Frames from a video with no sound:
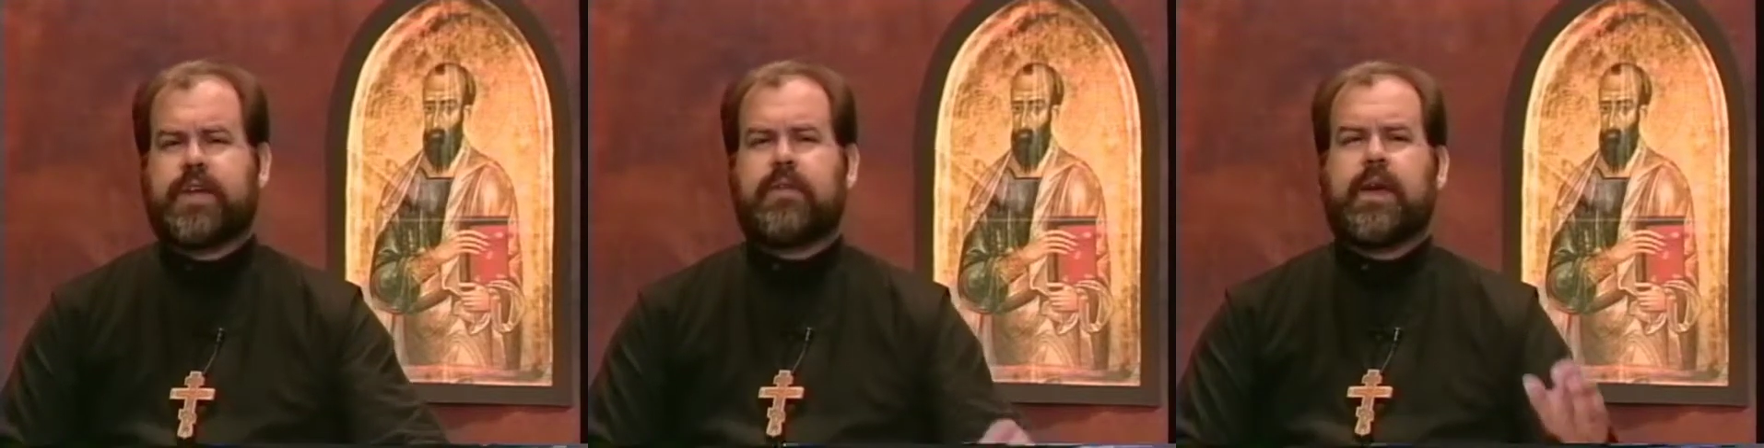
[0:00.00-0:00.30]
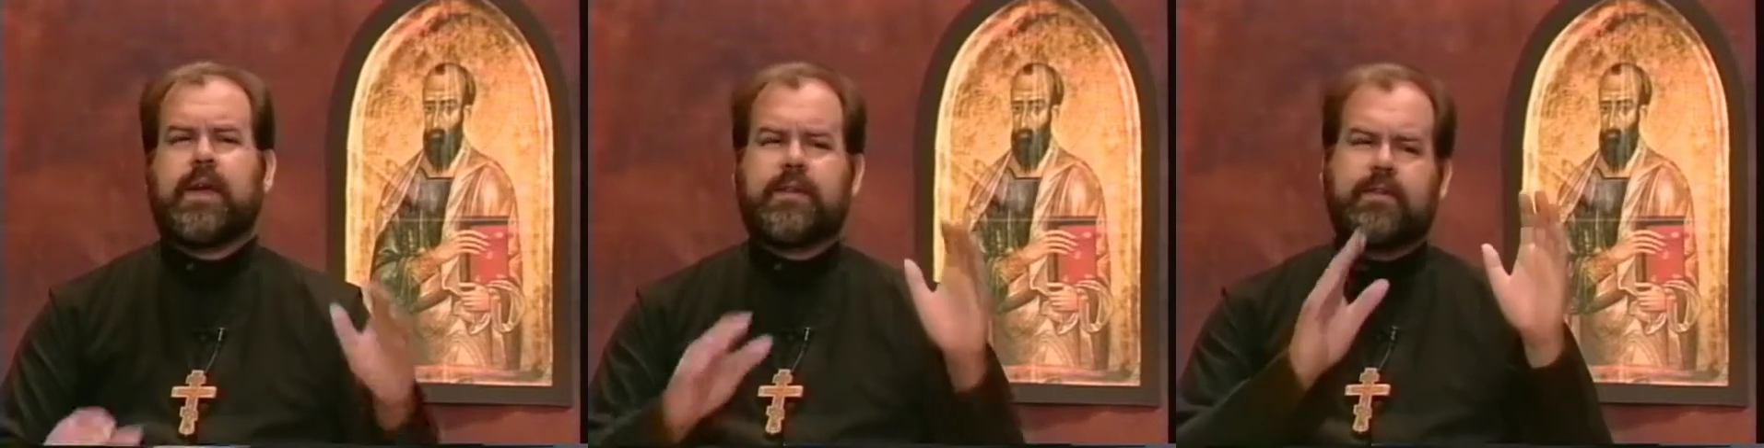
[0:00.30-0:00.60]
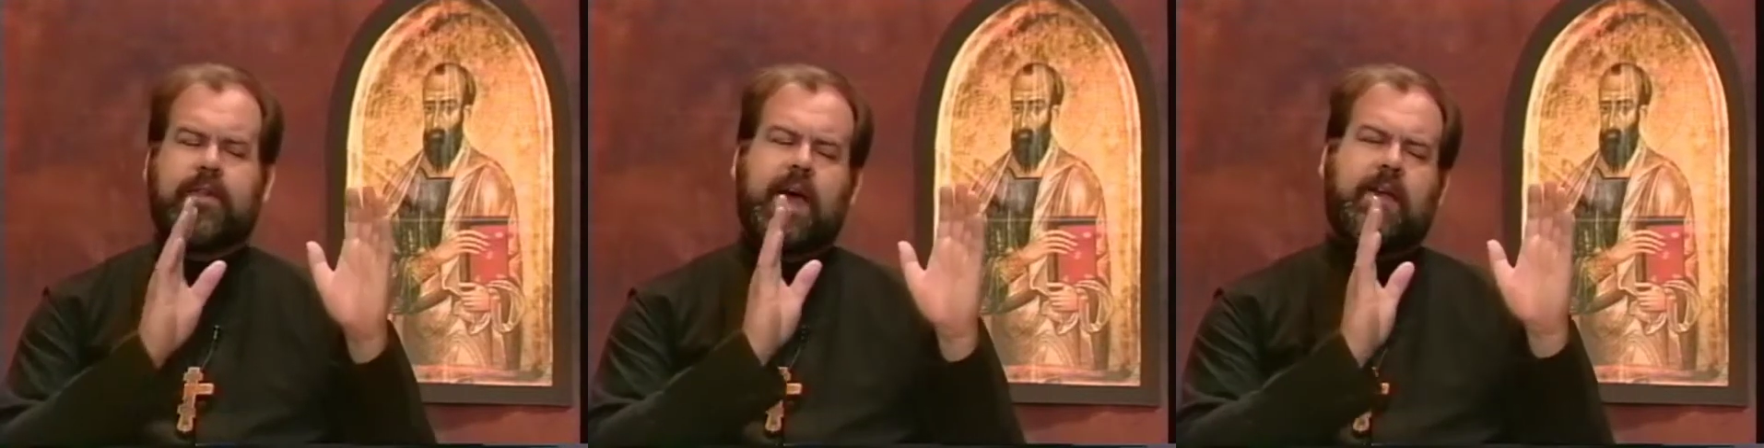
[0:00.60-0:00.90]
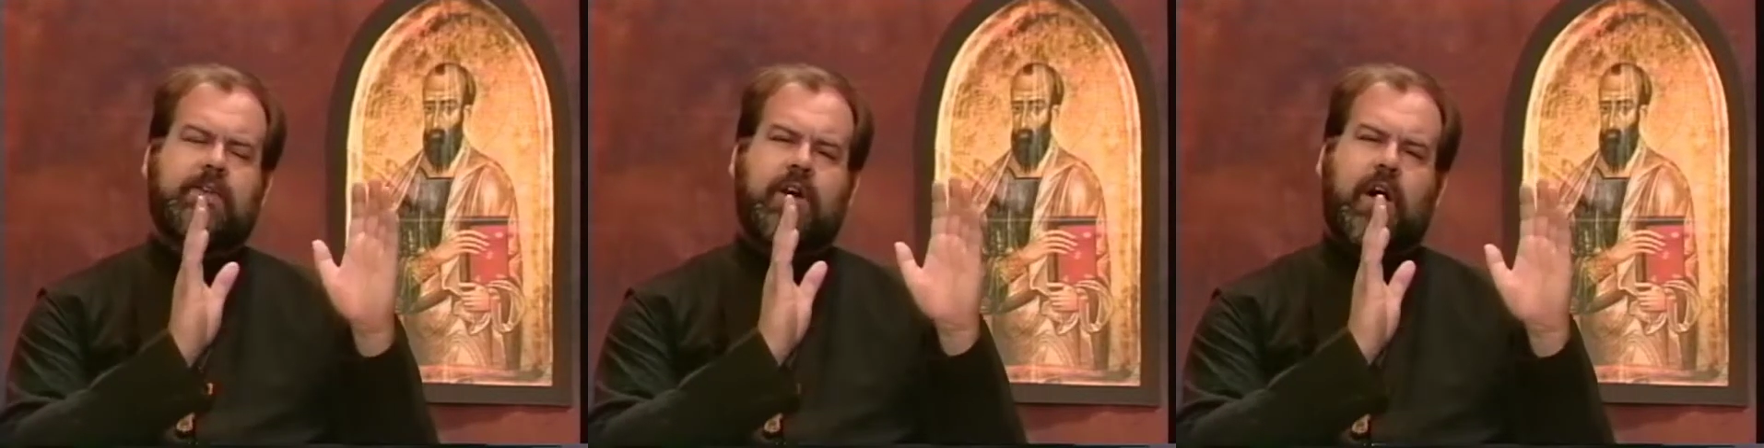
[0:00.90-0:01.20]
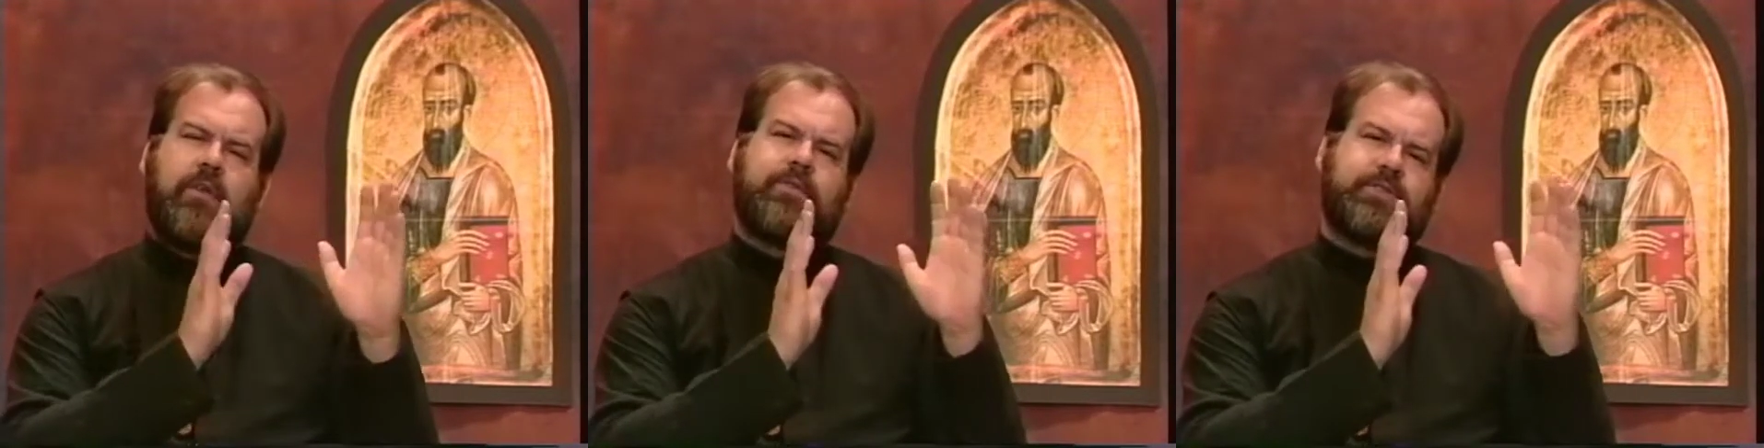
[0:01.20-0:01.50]
Now that, that
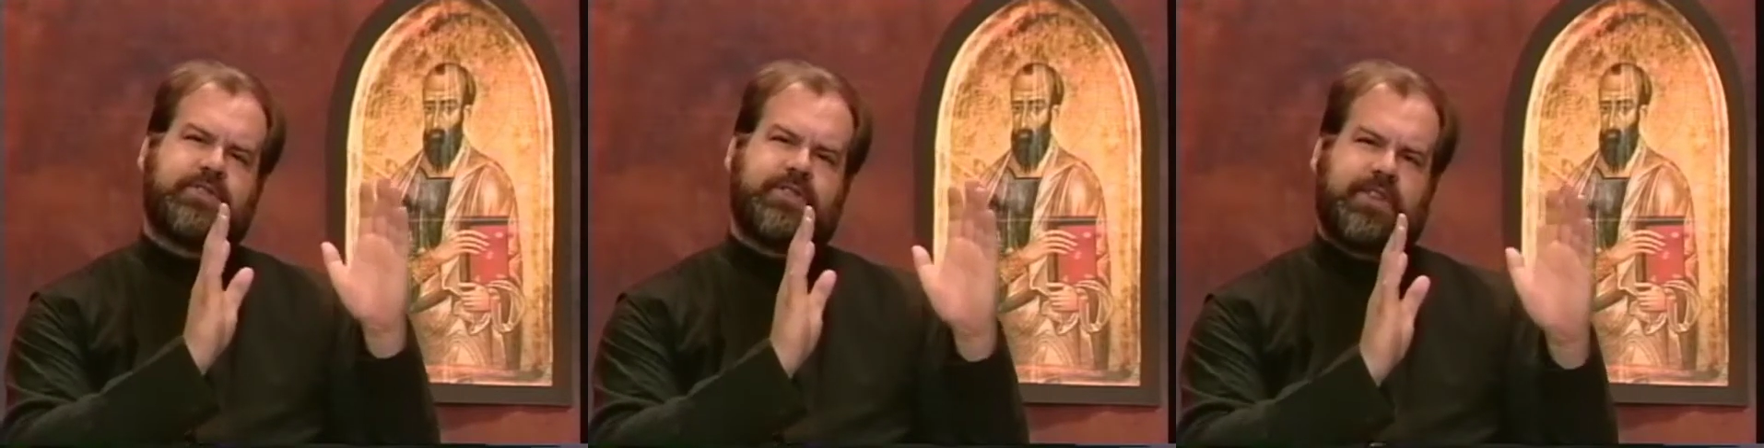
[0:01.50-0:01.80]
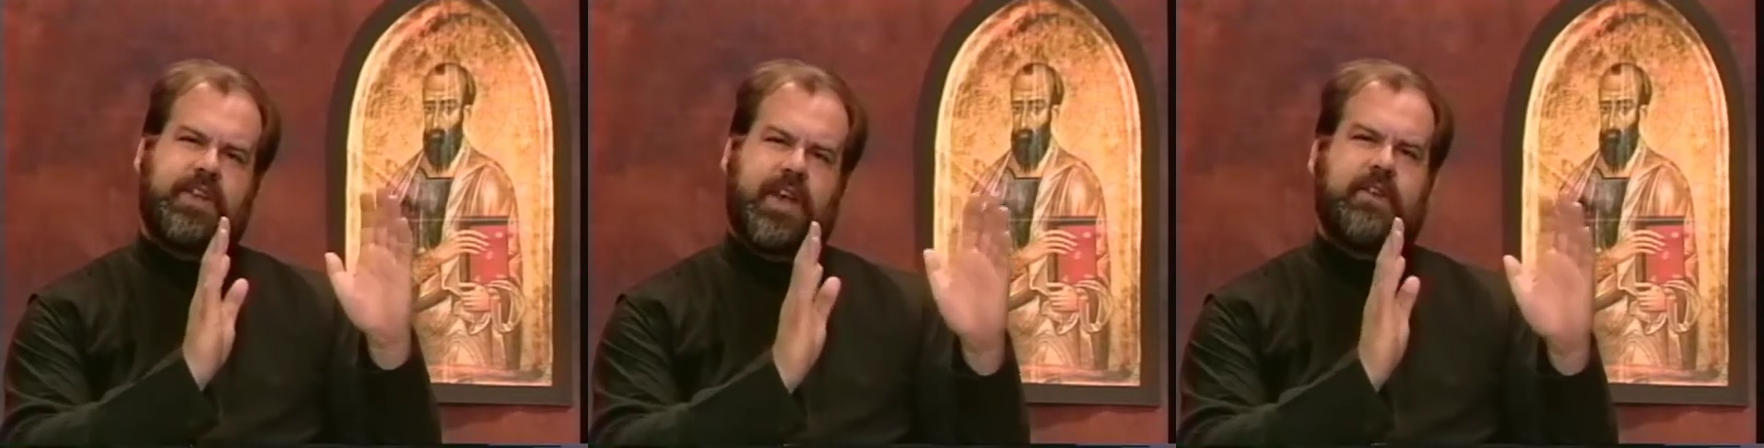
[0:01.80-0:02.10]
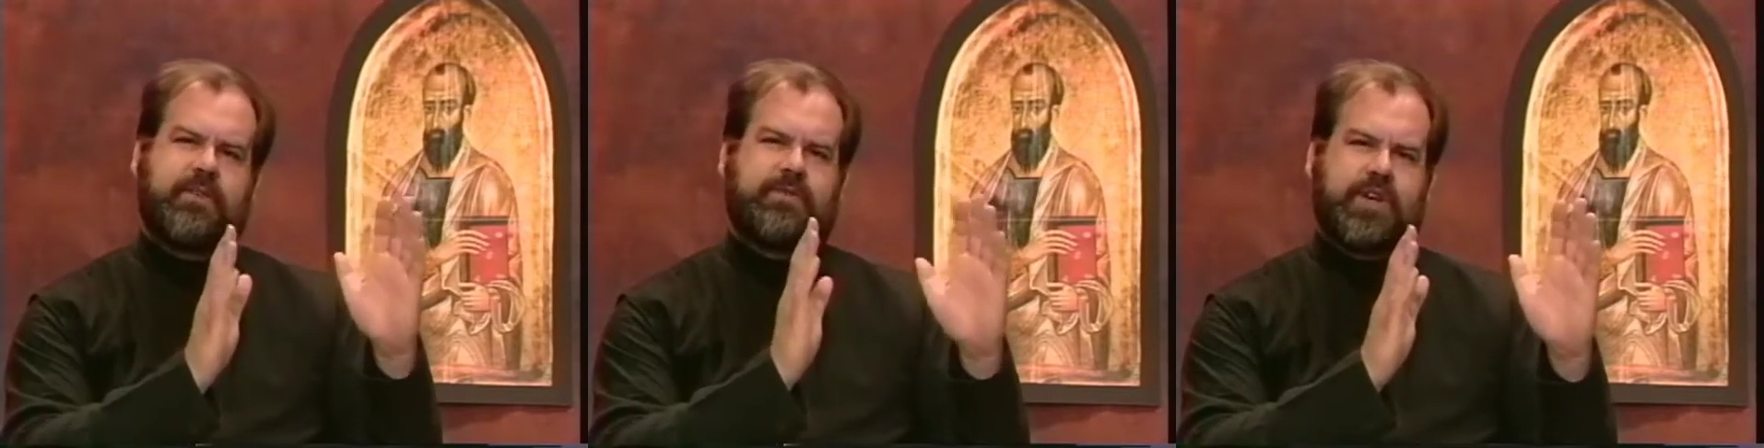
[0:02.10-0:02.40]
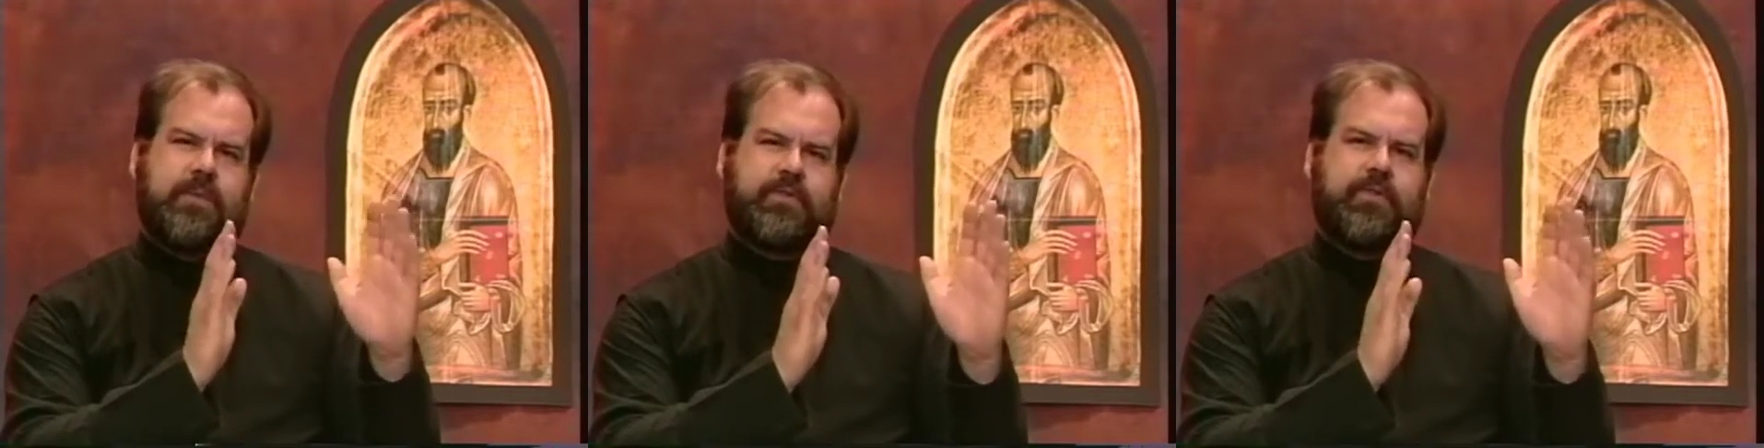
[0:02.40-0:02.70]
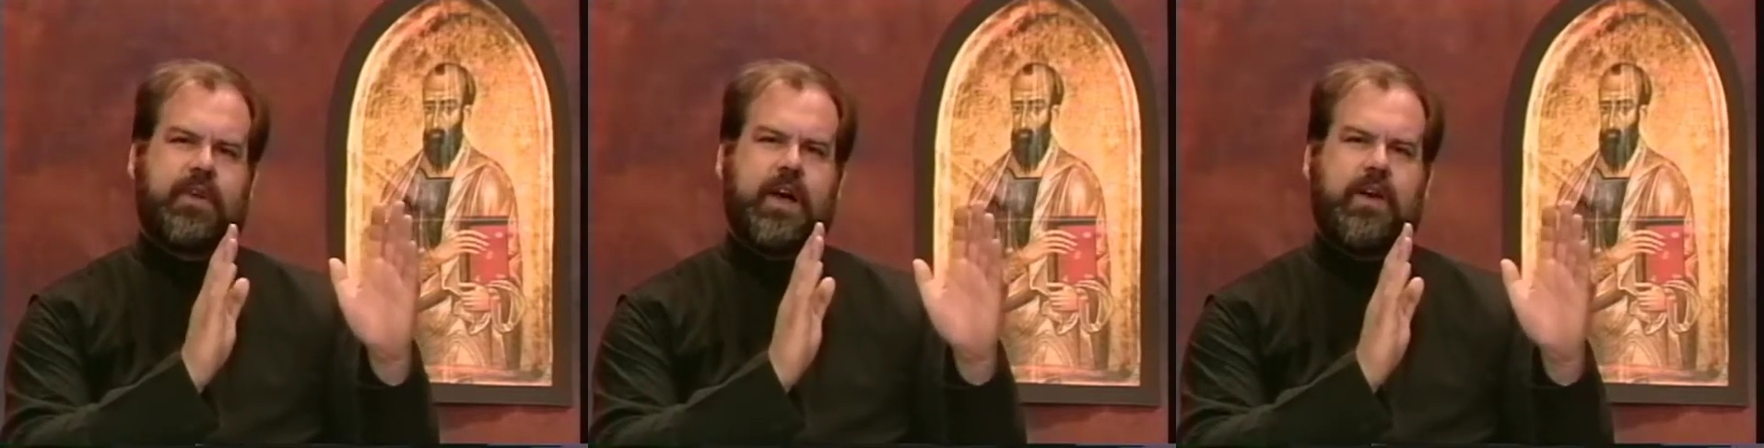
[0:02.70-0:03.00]
covers to the end of chapter
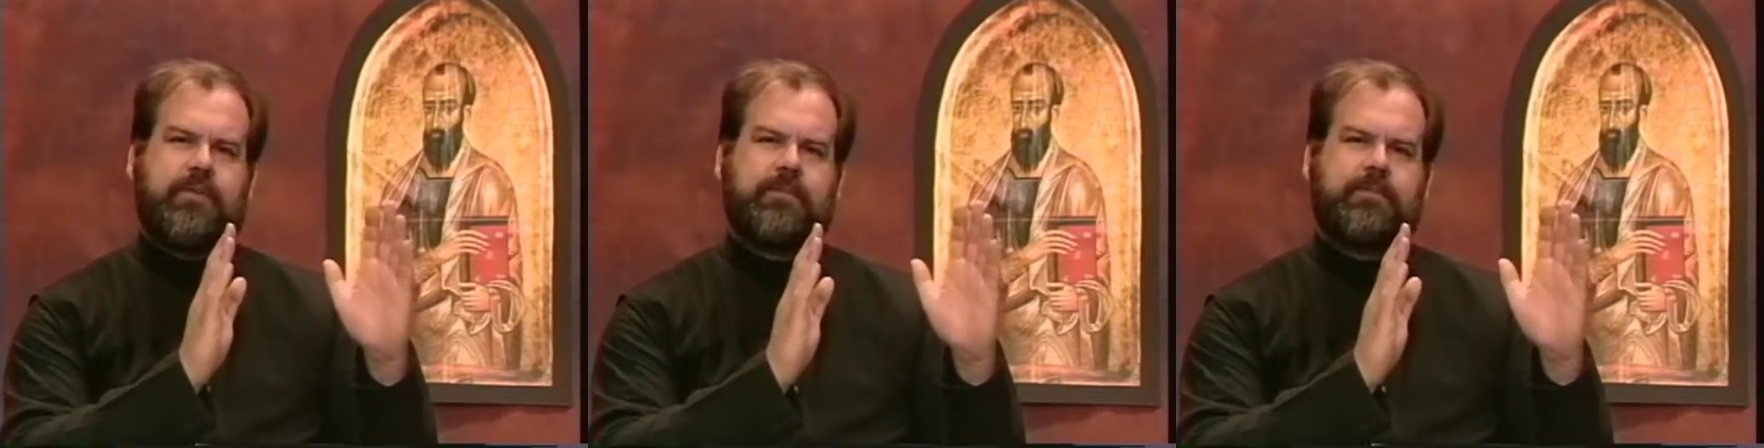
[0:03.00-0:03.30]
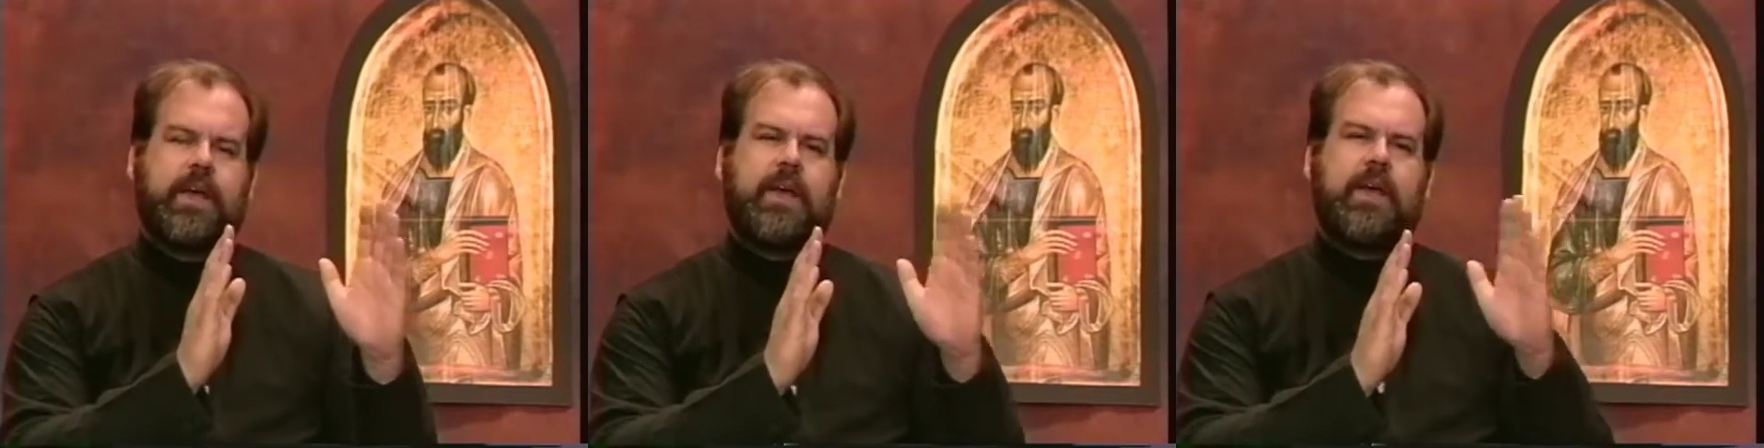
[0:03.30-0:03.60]
5.